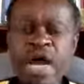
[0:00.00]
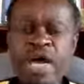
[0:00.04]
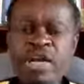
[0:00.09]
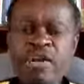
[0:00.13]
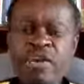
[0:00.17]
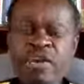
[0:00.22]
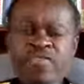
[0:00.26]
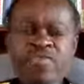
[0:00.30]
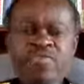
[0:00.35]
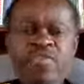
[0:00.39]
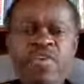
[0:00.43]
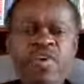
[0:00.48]
I
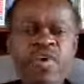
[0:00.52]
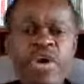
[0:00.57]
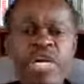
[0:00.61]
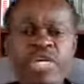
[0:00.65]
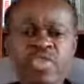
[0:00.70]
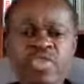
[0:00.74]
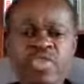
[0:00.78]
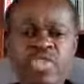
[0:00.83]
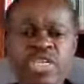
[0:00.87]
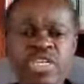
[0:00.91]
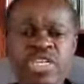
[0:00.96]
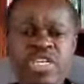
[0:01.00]
look
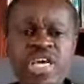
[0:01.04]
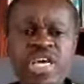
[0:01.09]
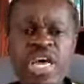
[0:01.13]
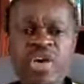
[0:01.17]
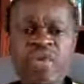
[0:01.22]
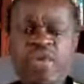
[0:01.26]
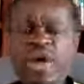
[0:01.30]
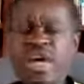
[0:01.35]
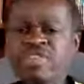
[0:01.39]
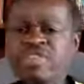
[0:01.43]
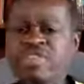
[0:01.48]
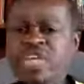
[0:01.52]
forward to the
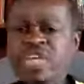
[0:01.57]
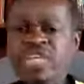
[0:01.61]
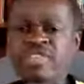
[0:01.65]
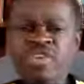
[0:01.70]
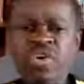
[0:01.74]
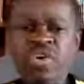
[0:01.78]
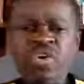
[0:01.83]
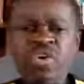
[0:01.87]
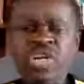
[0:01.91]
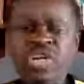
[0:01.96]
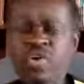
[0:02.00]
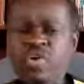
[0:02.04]
day when there
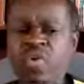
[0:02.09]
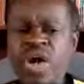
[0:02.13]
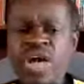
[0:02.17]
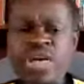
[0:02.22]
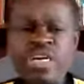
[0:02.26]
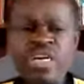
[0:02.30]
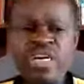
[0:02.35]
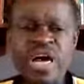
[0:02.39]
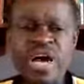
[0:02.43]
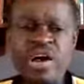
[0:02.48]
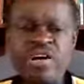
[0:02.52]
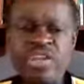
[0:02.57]
is only
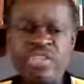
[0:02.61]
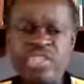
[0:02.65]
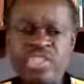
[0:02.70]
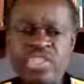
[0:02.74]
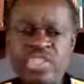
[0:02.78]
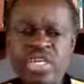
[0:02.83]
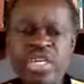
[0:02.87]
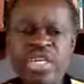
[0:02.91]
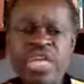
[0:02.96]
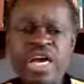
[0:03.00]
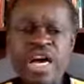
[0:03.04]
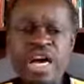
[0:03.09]
one
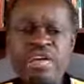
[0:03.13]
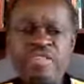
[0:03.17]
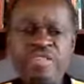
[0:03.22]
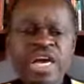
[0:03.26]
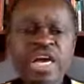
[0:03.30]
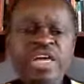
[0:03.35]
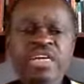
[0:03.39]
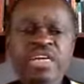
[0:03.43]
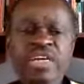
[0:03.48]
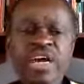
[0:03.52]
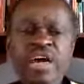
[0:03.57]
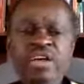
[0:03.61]
currency, and
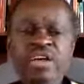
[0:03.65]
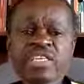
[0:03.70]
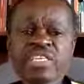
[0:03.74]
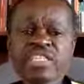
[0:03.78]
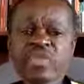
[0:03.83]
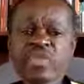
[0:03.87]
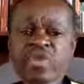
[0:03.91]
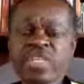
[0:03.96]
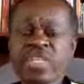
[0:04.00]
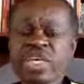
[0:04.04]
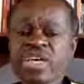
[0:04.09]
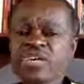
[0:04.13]
that
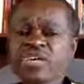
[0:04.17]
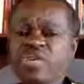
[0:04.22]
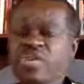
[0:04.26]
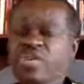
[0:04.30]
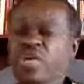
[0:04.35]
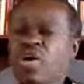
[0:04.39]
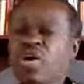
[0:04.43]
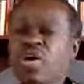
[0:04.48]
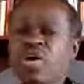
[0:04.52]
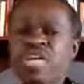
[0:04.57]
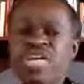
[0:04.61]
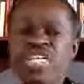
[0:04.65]
currency, whether
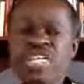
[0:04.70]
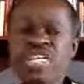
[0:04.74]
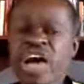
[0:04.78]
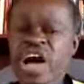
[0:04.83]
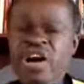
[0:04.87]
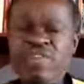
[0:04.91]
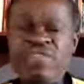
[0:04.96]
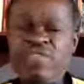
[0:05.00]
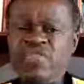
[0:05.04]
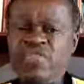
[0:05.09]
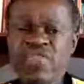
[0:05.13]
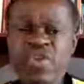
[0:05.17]
you call it
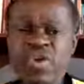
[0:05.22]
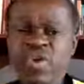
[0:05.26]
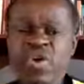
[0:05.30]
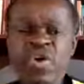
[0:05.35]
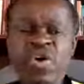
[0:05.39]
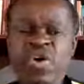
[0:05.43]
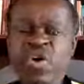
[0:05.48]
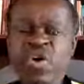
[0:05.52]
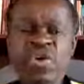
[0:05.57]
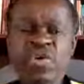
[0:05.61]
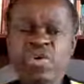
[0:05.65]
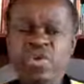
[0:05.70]

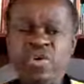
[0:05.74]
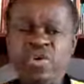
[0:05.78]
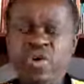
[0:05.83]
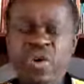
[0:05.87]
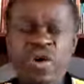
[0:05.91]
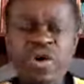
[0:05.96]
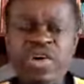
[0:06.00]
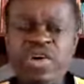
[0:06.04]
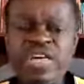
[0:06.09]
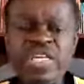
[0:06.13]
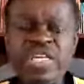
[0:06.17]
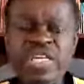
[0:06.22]
Afro or you
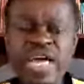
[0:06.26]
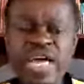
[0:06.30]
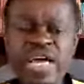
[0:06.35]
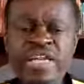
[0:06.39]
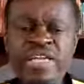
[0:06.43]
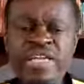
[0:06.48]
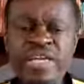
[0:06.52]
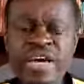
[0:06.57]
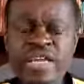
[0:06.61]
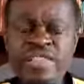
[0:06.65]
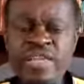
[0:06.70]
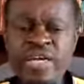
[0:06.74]
call it
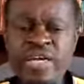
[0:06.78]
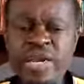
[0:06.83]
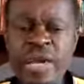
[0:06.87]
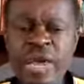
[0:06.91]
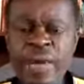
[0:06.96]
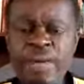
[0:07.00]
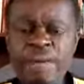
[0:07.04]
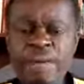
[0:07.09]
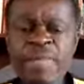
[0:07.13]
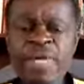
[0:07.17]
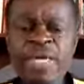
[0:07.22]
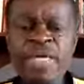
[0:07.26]
any other
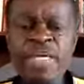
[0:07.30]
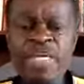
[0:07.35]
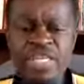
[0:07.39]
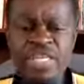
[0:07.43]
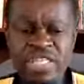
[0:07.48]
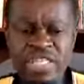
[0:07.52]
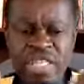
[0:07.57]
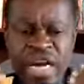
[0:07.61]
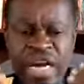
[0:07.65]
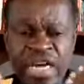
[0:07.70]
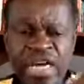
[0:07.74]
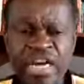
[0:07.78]
name, it
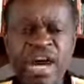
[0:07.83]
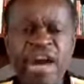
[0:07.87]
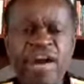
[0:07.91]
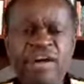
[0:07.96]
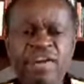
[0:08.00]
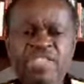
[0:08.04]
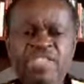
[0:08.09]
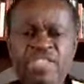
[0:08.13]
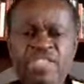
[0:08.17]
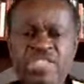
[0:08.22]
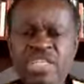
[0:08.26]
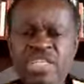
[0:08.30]
is a
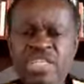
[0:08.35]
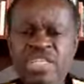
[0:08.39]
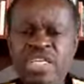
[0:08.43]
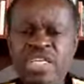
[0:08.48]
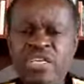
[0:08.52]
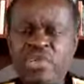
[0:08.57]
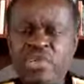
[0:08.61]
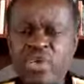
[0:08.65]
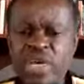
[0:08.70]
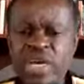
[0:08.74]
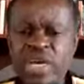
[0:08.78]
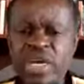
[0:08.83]
currency
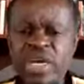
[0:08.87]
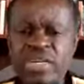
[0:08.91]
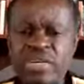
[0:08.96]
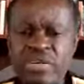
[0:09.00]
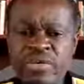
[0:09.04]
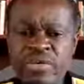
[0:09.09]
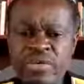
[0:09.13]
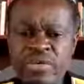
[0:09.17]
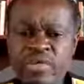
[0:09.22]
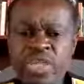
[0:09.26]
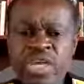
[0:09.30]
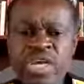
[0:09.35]
that we can
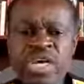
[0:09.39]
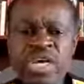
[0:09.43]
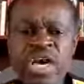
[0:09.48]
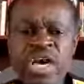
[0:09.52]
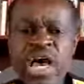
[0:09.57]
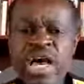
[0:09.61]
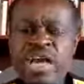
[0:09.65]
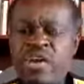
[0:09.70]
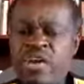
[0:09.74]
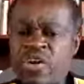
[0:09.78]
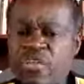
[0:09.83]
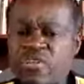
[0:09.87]
use.
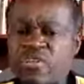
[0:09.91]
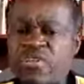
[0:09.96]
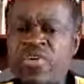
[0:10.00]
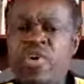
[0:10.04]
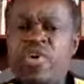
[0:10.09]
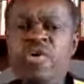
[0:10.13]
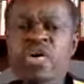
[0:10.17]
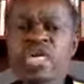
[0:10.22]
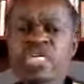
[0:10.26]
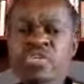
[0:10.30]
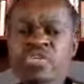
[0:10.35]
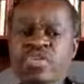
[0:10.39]
I look
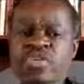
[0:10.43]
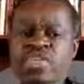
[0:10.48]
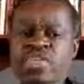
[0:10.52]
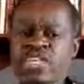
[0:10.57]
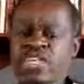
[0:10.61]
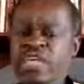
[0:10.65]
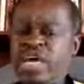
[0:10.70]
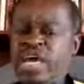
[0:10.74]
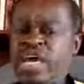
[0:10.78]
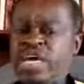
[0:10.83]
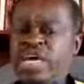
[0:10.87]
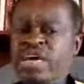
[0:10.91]
forward to
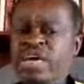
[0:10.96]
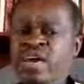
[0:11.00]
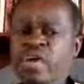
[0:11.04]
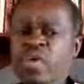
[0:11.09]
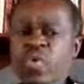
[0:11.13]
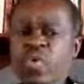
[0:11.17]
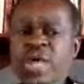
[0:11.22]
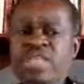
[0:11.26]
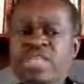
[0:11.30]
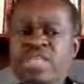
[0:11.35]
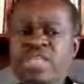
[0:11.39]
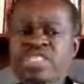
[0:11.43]
the day
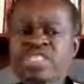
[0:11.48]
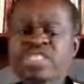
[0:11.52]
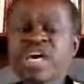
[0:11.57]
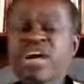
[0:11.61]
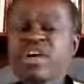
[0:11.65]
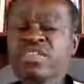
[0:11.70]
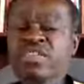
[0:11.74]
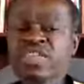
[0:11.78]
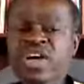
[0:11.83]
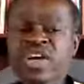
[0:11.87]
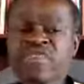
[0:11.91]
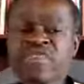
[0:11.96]
when the
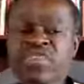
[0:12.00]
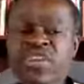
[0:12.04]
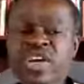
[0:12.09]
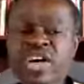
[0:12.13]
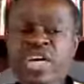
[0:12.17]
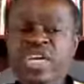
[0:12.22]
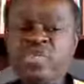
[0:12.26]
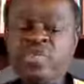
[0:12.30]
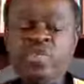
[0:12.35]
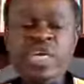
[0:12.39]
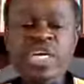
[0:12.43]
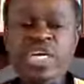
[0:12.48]
South
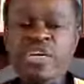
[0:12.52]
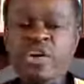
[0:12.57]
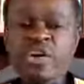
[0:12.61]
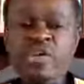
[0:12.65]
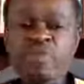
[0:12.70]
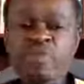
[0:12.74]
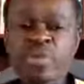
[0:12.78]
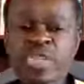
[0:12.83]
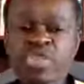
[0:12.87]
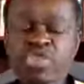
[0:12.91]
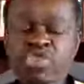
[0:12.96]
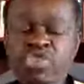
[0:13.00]
Africans will
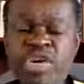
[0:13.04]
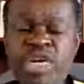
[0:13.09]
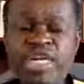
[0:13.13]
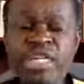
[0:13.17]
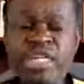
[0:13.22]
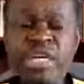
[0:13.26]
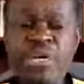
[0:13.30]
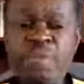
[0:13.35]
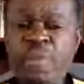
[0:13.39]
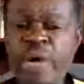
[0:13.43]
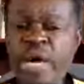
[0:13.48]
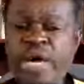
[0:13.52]
not be
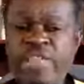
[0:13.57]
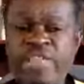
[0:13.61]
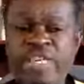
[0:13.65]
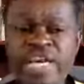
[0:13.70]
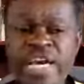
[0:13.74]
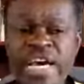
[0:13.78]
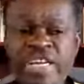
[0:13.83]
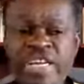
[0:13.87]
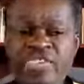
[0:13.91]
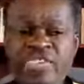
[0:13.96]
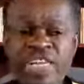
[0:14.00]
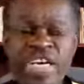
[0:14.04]
threatened by
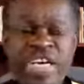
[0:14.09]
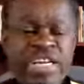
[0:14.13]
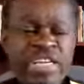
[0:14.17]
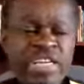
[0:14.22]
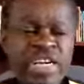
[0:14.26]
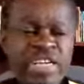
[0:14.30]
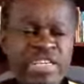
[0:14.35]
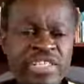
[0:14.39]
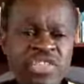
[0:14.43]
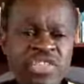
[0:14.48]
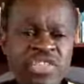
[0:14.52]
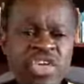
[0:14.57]
the
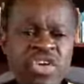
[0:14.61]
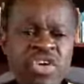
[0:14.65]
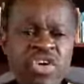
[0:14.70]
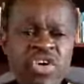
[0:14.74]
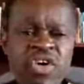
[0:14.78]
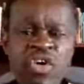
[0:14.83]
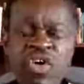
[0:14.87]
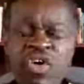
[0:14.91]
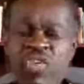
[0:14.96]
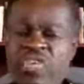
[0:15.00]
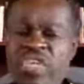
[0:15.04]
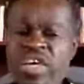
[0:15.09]
Nigerians
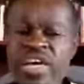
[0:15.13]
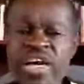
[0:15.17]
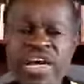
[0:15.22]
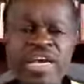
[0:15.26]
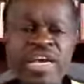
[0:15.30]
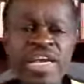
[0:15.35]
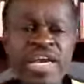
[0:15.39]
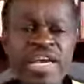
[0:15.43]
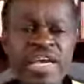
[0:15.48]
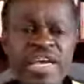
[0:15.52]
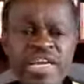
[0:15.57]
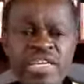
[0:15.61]
or the
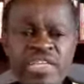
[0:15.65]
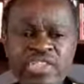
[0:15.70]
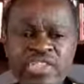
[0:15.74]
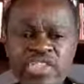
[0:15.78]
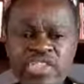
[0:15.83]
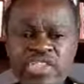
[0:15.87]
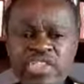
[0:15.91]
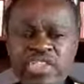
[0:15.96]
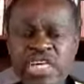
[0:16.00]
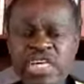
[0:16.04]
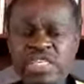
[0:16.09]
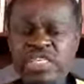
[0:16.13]

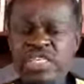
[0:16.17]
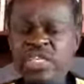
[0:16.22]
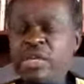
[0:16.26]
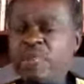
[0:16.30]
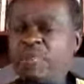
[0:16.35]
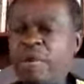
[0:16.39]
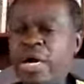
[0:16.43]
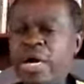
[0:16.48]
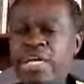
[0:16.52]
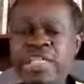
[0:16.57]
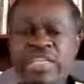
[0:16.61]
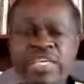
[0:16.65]
Ghanaians
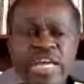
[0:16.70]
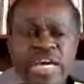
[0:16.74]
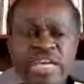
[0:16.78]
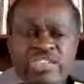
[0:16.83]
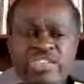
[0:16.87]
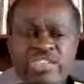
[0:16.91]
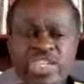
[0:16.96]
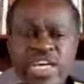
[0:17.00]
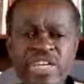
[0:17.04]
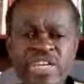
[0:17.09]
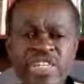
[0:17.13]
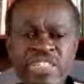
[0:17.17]
threatened by the
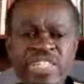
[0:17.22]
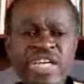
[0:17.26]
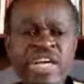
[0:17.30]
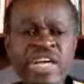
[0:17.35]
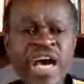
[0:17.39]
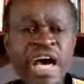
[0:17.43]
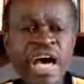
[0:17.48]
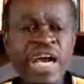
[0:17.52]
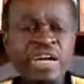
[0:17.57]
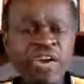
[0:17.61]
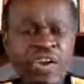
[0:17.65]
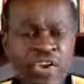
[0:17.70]
Nigerians.
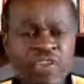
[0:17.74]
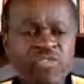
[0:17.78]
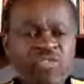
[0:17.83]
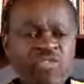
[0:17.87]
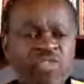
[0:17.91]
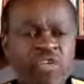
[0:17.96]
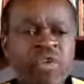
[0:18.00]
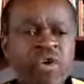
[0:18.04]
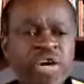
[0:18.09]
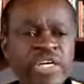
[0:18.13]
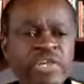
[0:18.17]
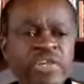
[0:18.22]
I look
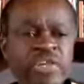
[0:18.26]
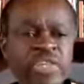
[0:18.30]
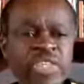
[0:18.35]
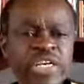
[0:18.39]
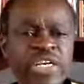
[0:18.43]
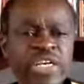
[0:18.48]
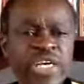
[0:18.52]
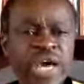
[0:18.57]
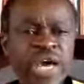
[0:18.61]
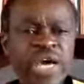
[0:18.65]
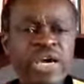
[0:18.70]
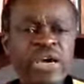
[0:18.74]
forward to
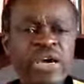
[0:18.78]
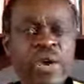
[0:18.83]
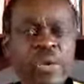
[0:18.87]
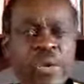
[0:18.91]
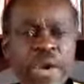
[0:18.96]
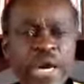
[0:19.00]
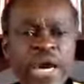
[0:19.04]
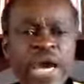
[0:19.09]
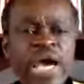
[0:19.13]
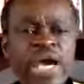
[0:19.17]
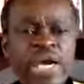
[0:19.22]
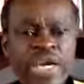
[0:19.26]
the day
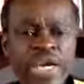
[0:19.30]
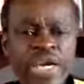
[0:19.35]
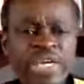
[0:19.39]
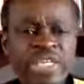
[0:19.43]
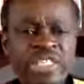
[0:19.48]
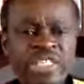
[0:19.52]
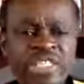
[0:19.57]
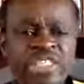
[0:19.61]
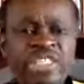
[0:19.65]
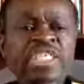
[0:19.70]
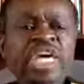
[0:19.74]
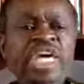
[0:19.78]
when I
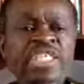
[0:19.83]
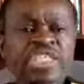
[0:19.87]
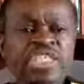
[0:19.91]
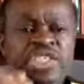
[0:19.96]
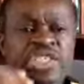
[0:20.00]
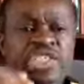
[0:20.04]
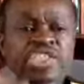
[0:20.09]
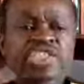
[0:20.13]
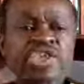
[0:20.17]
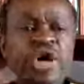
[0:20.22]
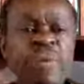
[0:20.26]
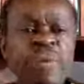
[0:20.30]
can
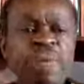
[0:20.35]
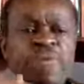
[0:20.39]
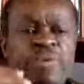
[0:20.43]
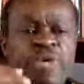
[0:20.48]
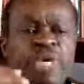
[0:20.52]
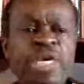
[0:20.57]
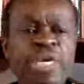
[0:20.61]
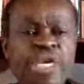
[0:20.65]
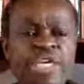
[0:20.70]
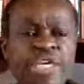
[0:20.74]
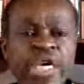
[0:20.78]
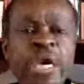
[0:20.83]
set
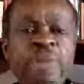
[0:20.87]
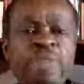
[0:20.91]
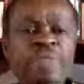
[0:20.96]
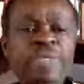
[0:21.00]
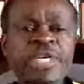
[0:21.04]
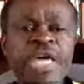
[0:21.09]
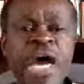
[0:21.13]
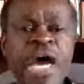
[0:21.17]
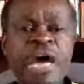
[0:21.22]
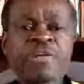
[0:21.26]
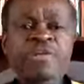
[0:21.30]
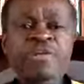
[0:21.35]
shop in
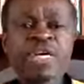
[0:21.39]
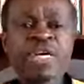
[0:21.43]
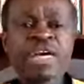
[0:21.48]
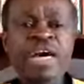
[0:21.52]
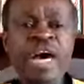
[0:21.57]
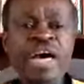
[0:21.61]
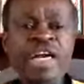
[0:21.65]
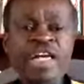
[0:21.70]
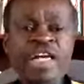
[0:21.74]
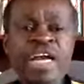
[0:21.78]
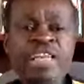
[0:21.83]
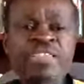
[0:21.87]
Cape Town
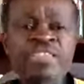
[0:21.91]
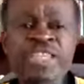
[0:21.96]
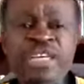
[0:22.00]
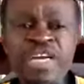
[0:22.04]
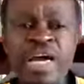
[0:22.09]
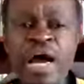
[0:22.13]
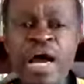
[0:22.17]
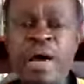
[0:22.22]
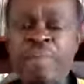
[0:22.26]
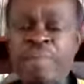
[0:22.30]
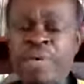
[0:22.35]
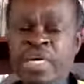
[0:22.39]
and
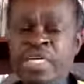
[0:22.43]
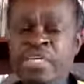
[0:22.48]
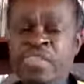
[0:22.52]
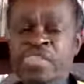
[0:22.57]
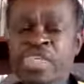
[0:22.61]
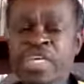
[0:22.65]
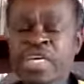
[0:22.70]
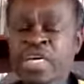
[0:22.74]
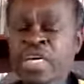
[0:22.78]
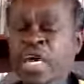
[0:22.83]
nothing happens.